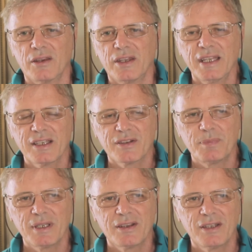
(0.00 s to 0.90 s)
The next
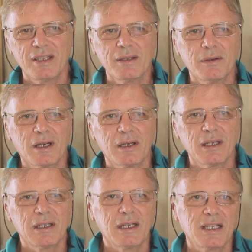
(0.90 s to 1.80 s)
big thing
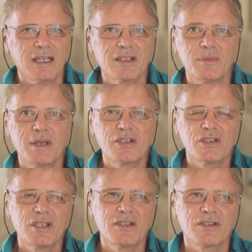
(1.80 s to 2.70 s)
I'd like to
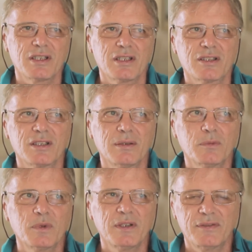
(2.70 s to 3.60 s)
mention is that
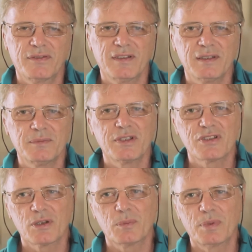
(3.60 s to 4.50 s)
we've
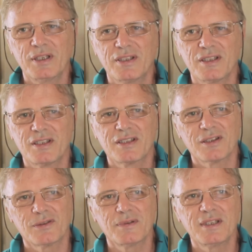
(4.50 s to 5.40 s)
just completed
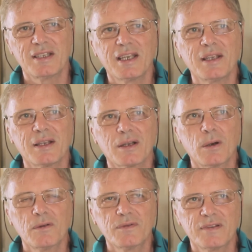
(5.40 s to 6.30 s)
a 3-day
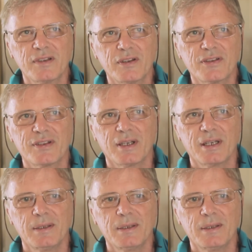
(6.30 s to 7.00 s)
conference